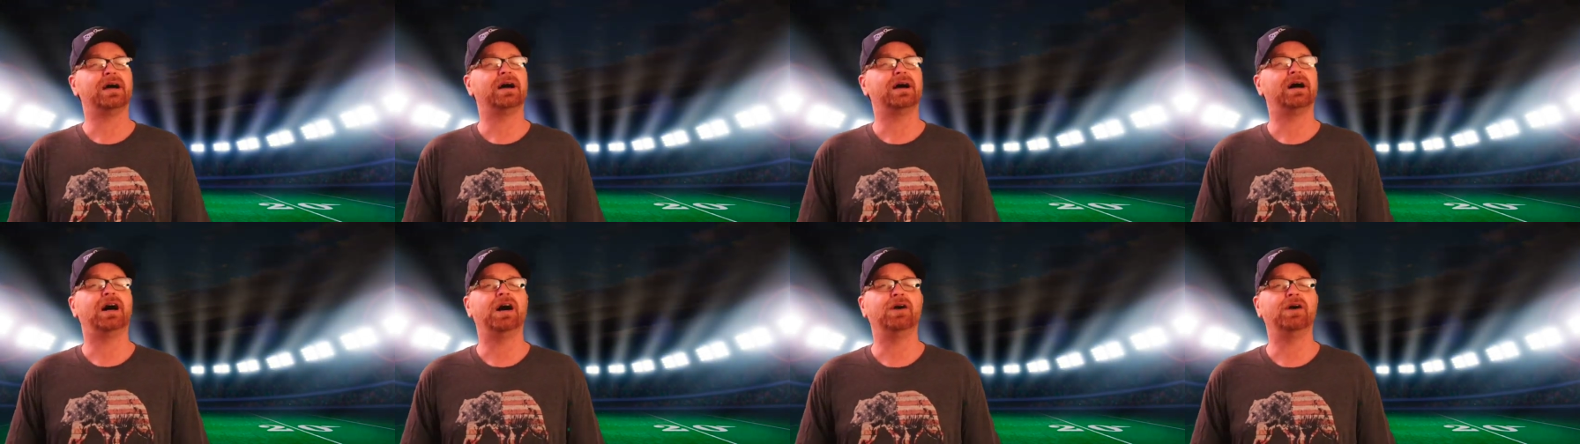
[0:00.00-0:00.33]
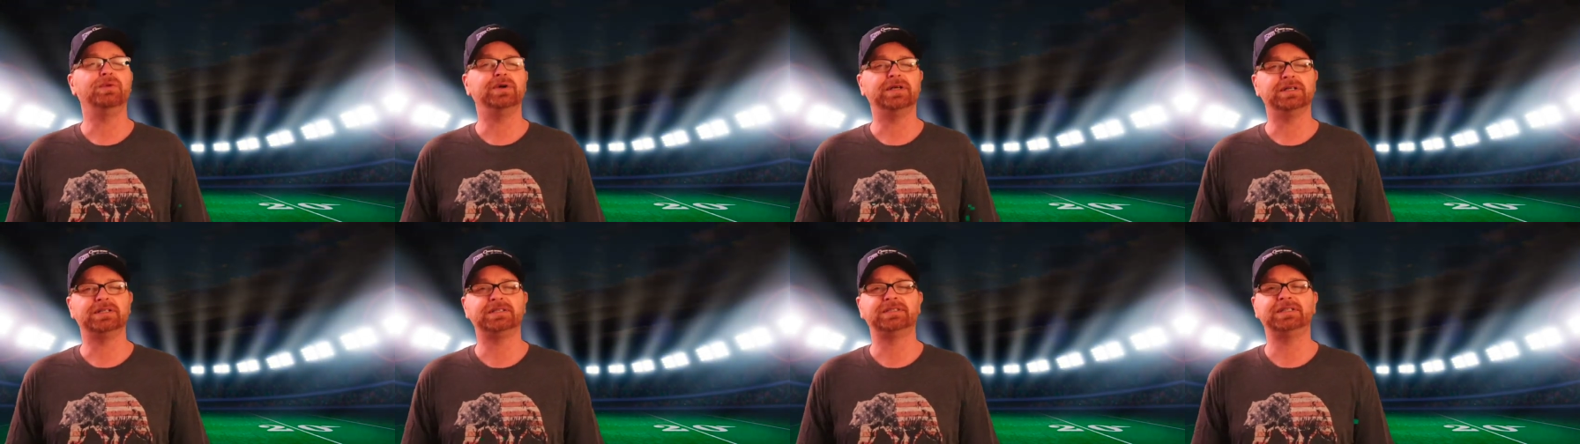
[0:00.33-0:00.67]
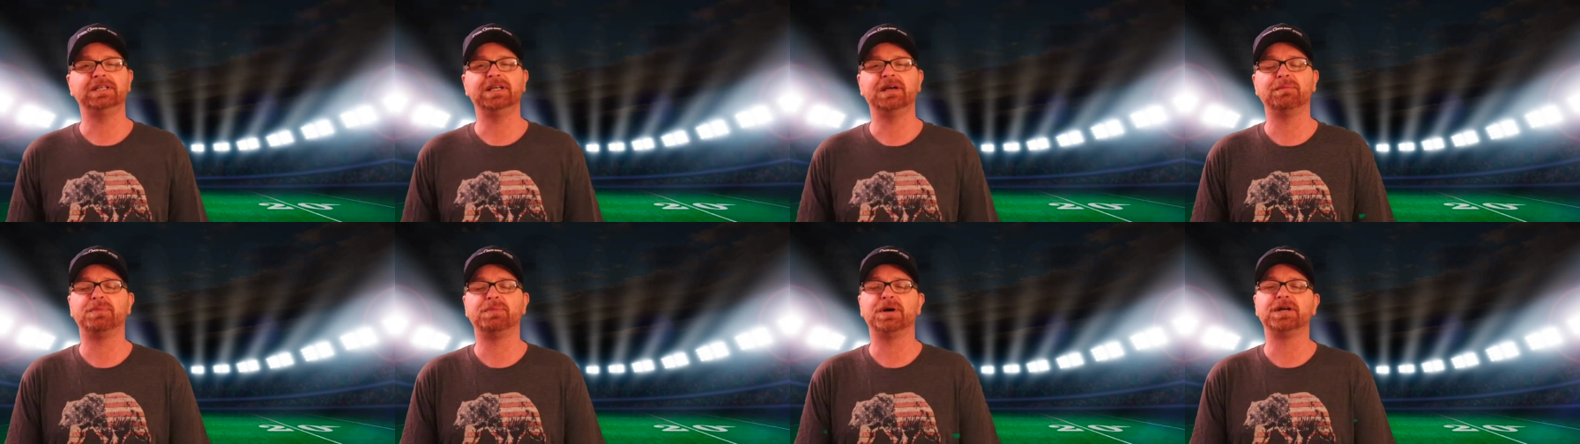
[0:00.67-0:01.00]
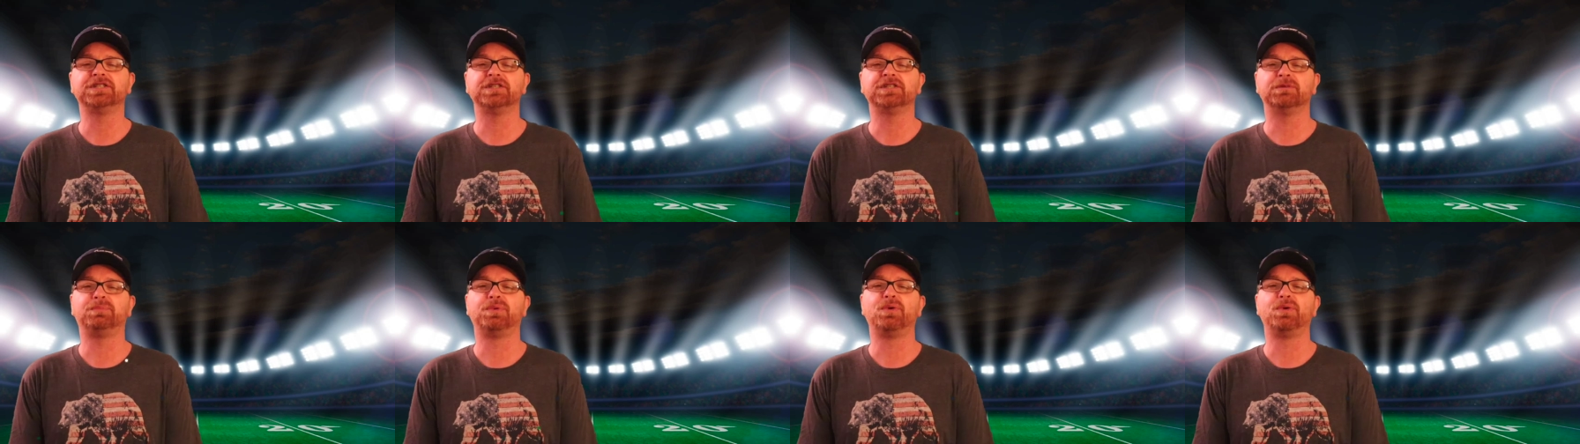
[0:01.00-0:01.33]
Uh, we could see a
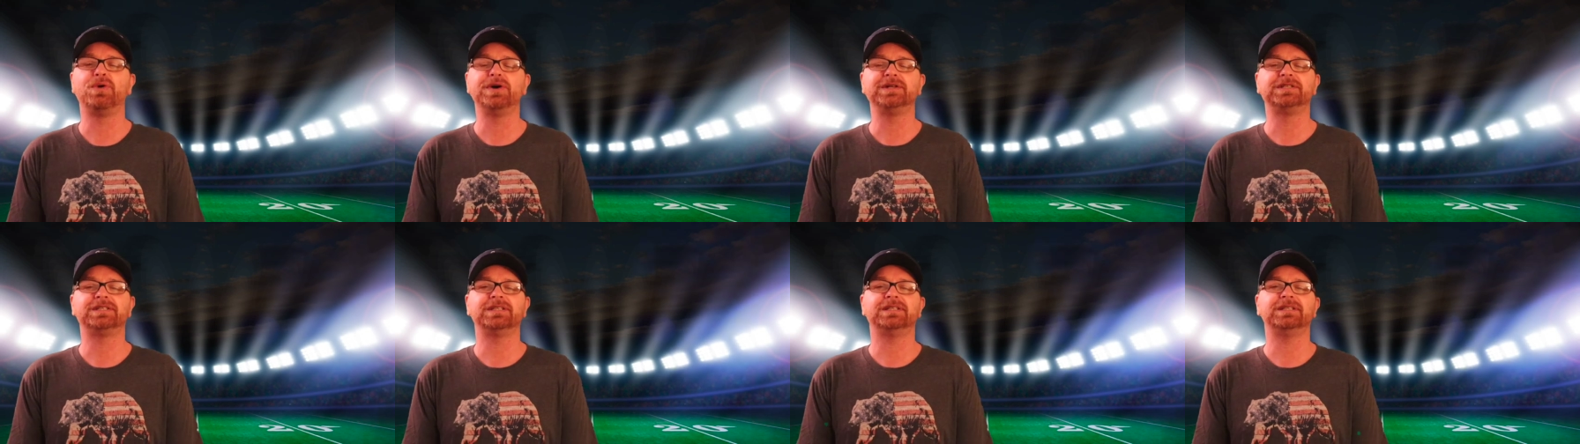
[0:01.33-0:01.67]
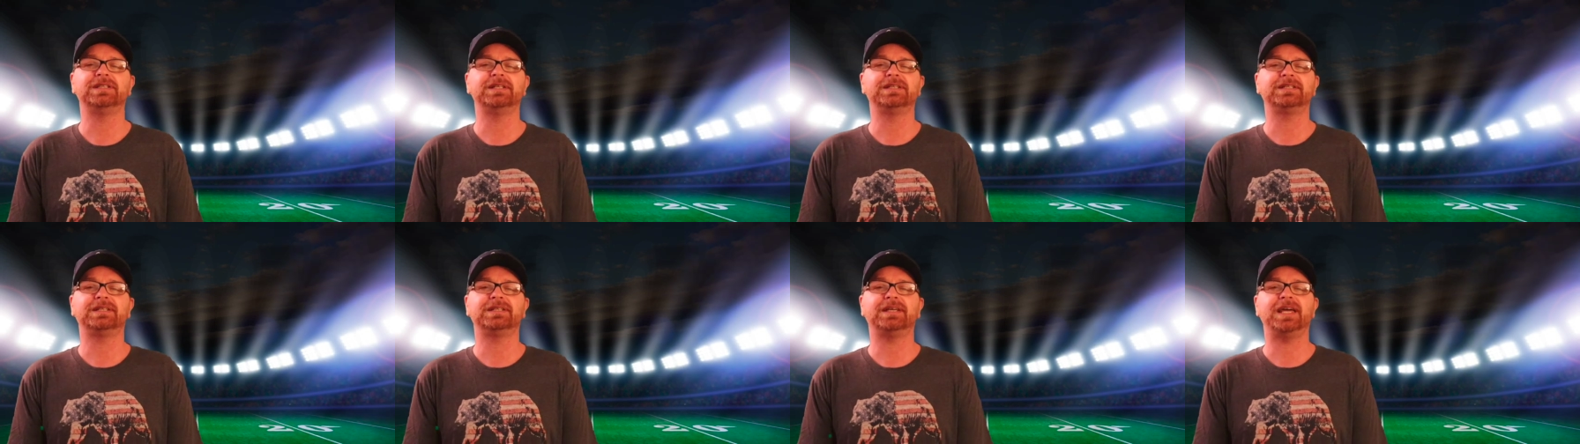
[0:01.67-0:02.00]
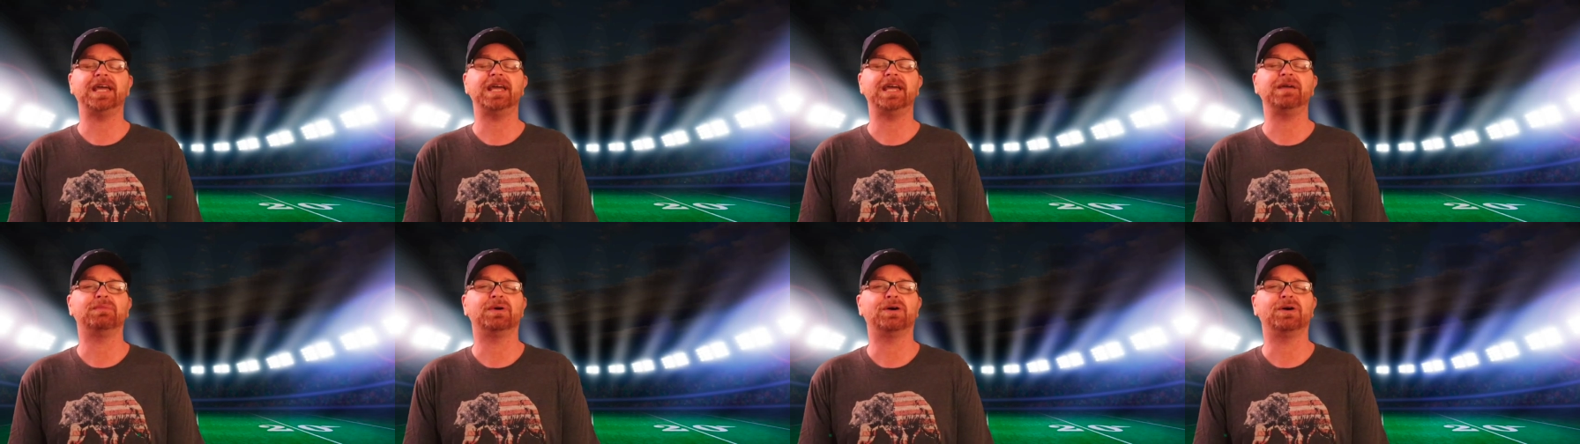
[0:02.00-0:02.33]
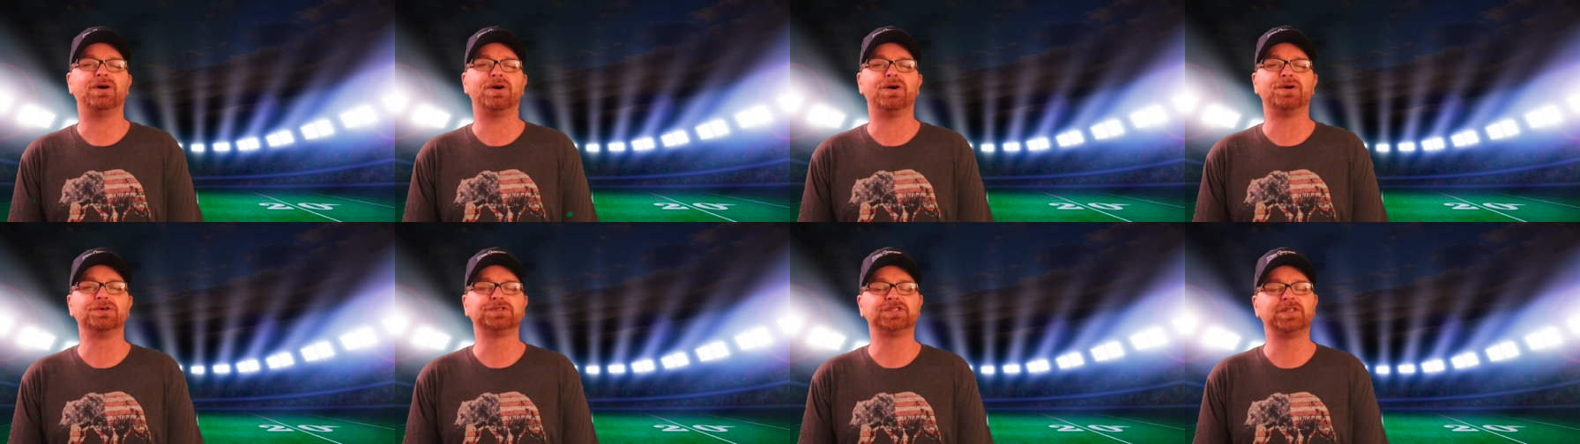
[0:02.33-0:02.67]
bunch of points in this game, but
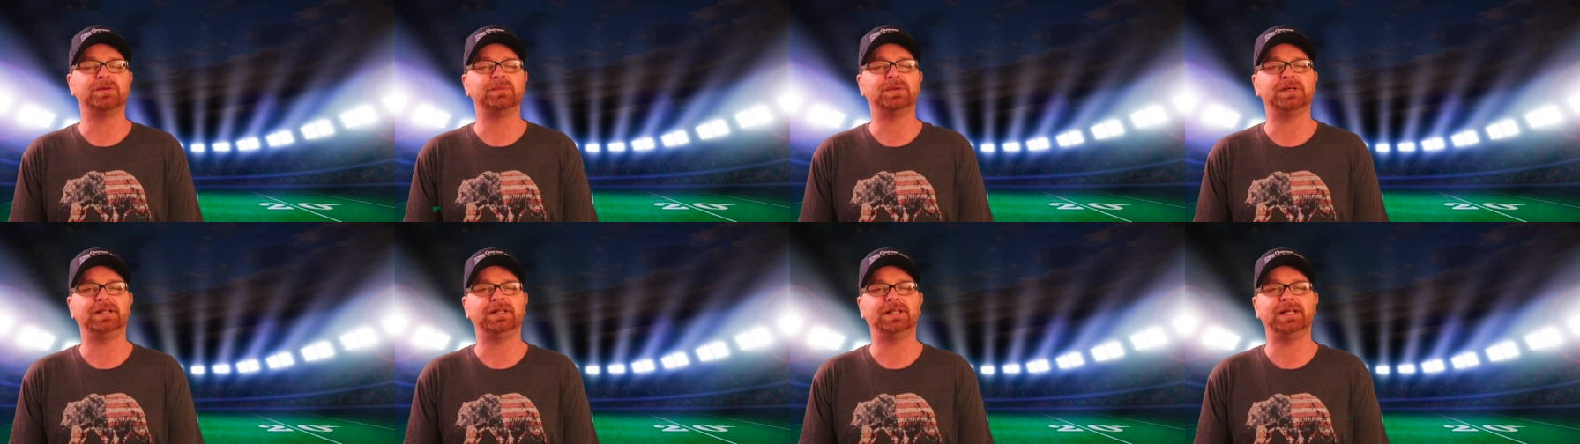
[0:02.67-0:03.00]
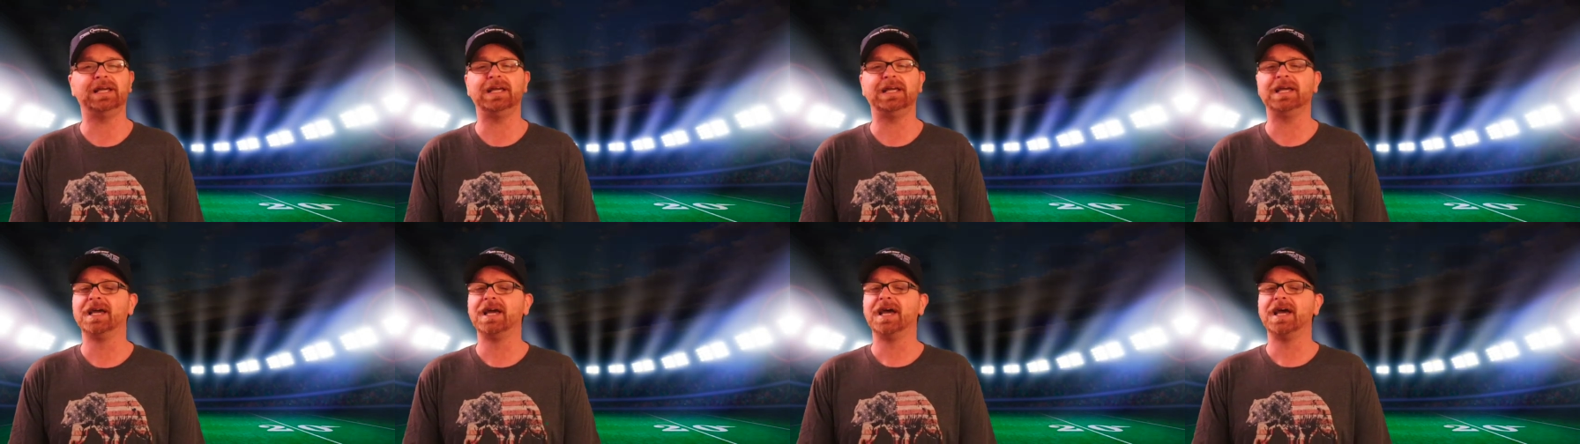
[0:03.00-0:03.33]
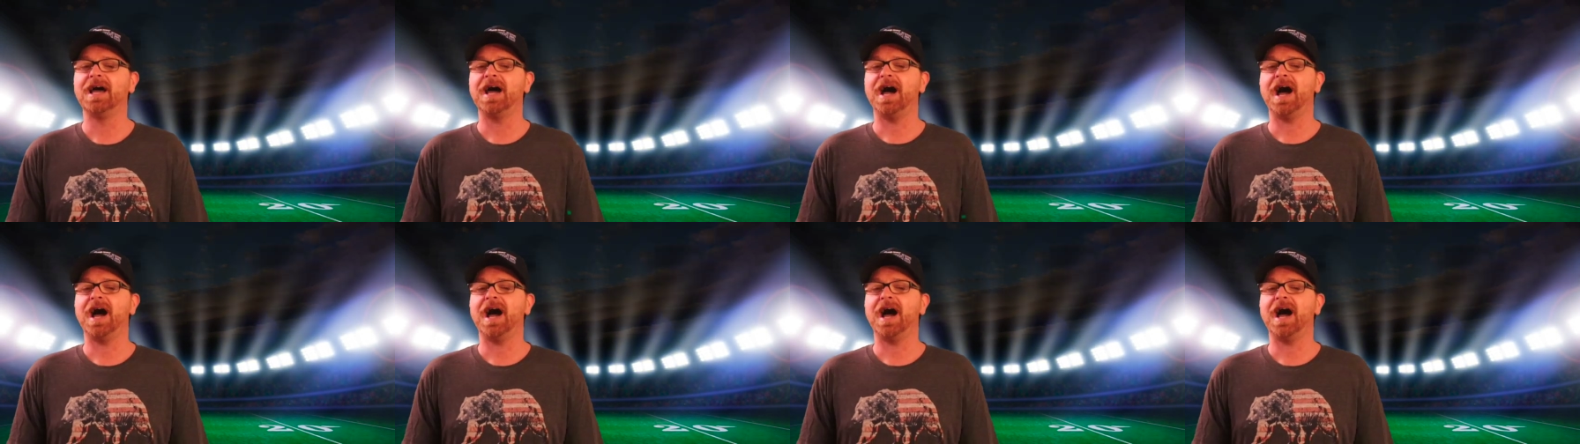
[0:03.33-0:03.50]
ultimately,